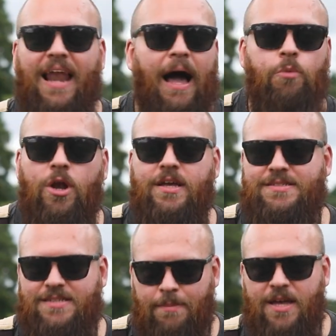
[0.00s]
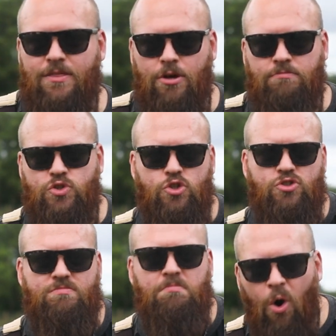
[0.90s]
Lab will exhibit them
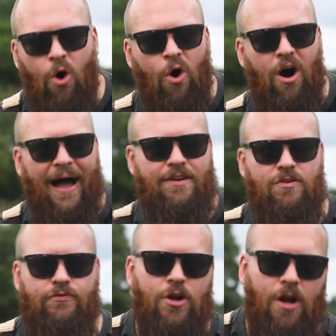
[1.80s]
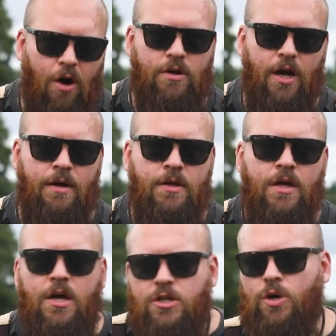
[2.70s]
just more and for longer.
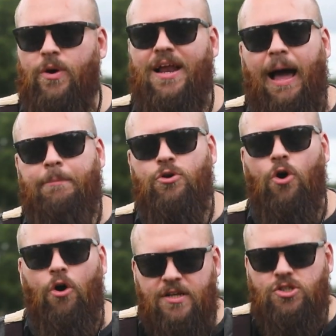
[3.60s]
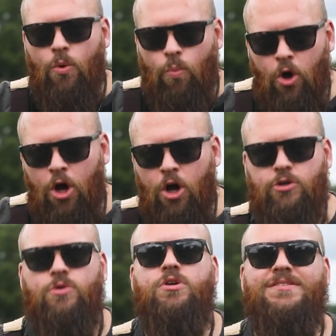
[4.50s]
So when a Labrador is at
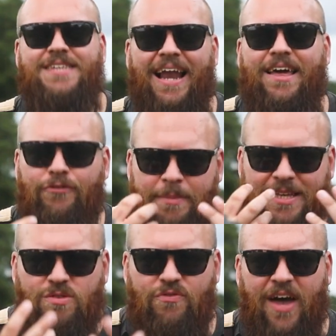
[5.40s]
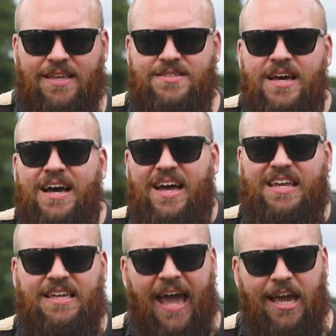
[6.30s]
work, you can tell it from his face. An
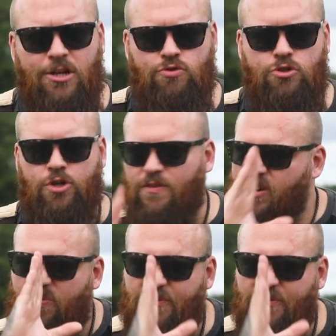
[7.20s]
engaged Retriever is